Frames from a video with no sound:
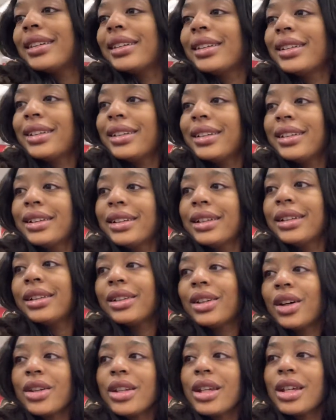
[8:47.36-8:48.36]
oh,
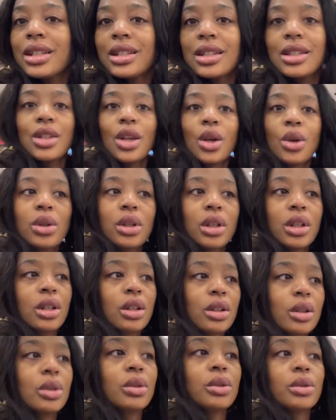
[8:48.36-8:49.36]
that is so
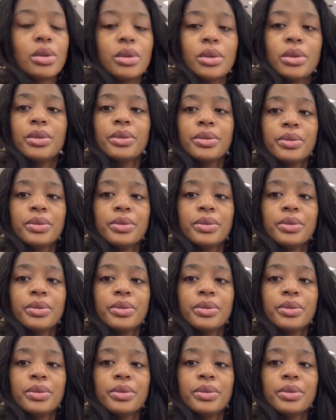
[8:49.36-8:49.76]
cute.